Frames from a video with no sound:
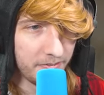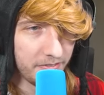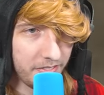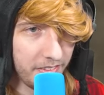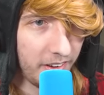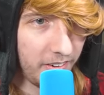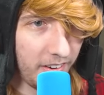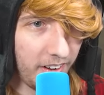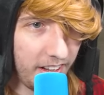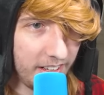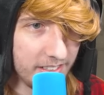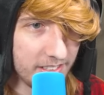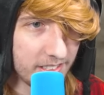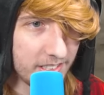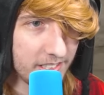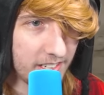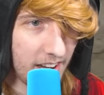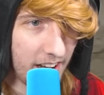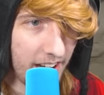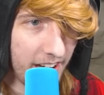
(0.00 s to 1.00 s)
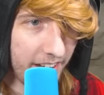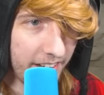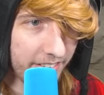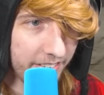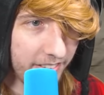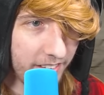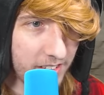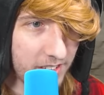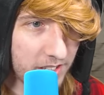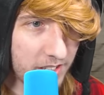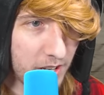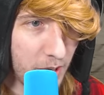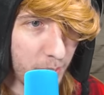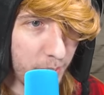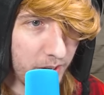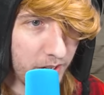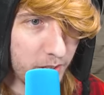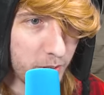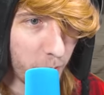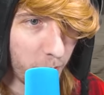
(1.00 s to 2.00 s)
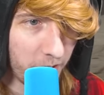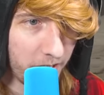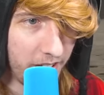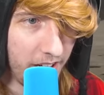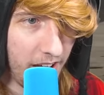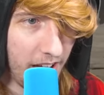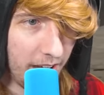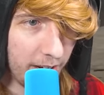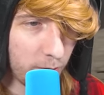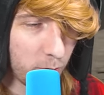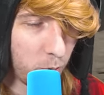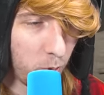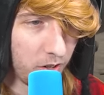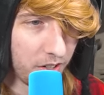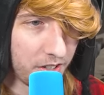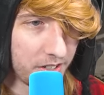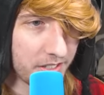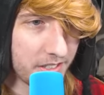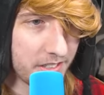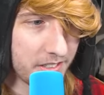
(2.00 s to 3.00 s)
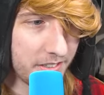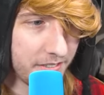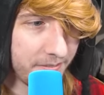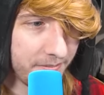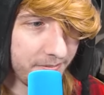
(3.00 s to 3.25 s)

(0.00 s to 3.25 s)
They're inside the Skibidi Toilet headquarters.